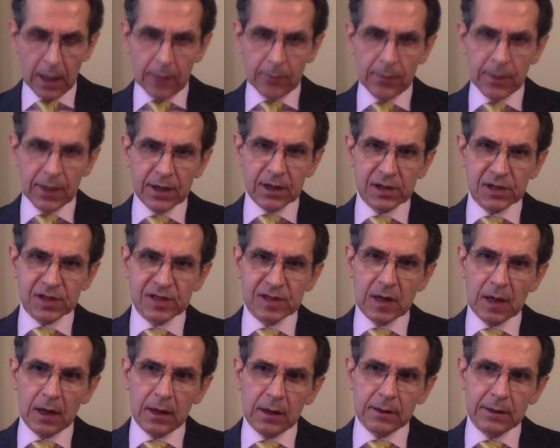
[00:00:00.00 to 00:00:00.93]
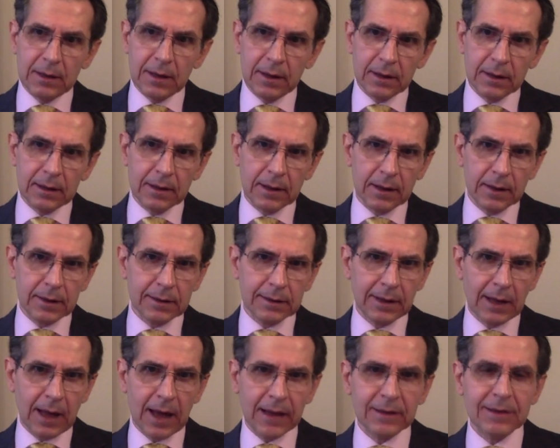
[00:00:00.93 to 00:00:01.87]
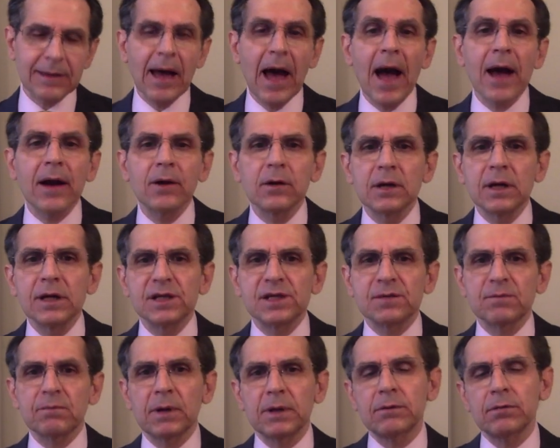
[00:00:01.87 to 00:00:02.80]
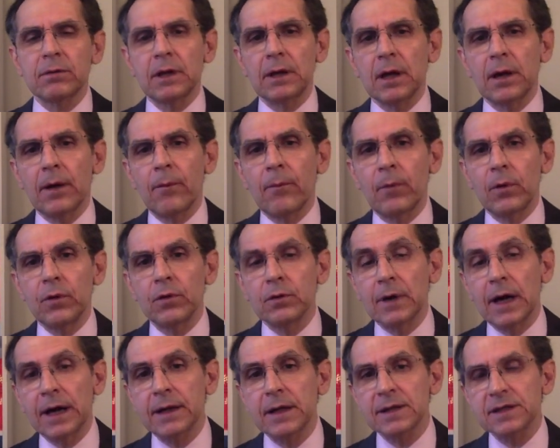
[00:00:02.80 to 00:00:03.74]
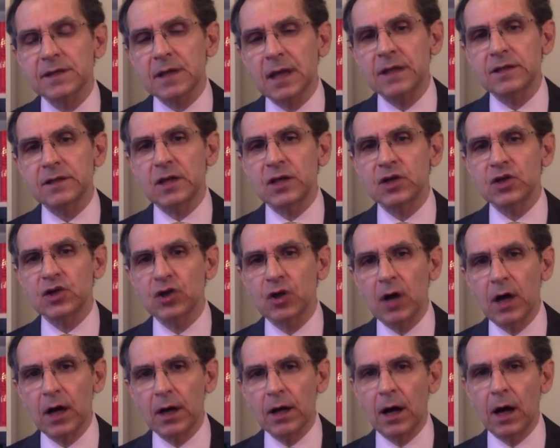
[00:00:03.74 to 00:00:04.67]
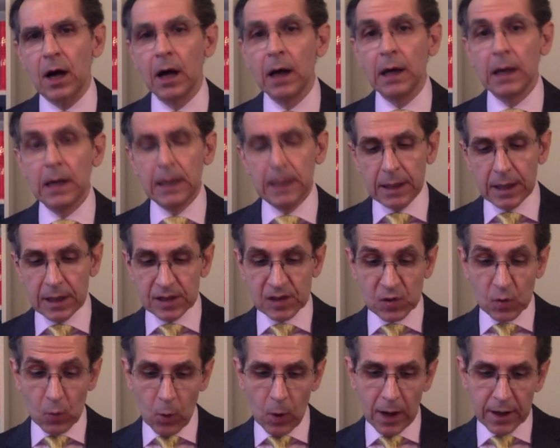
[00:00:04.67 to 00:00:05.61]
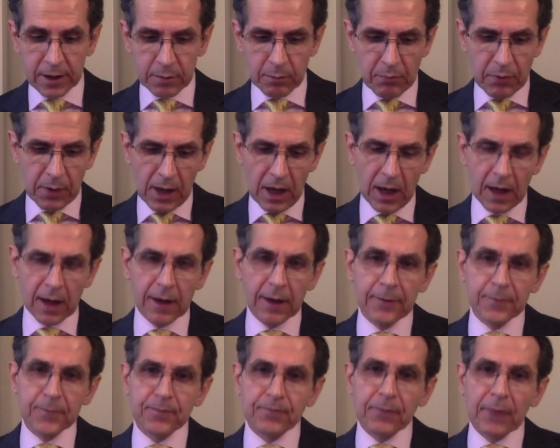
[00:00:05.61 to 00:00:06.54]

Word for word: because the, the, the, the, antagonism between um, United States and China is quite big.